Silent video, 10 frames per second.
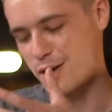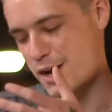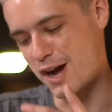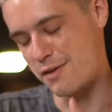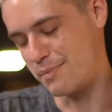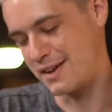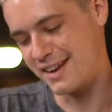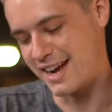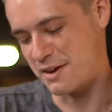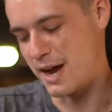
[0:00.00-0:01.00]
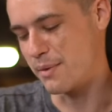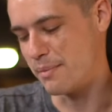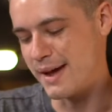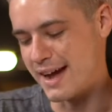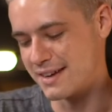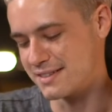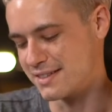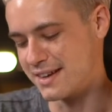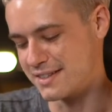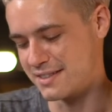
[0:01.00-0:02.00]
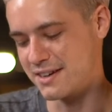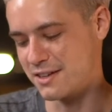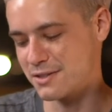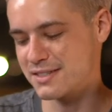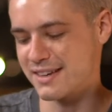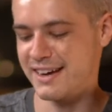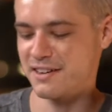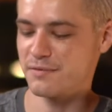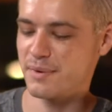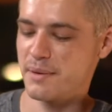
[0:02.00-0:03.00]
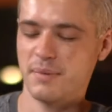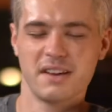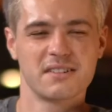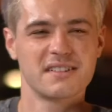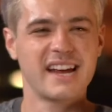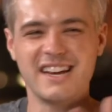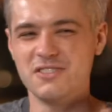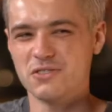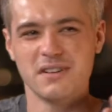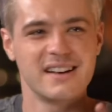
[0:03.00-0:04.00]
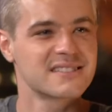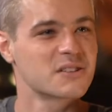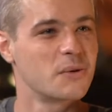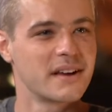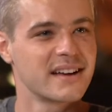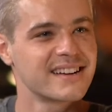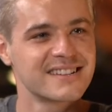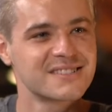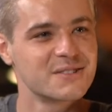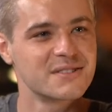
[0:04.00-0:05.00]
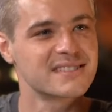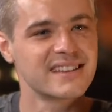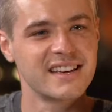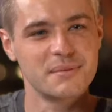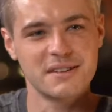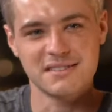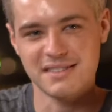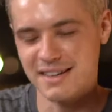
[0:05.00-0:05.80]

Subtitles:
But I went back and I did the other side of my bigger angel-esque wing, I guess you could say, because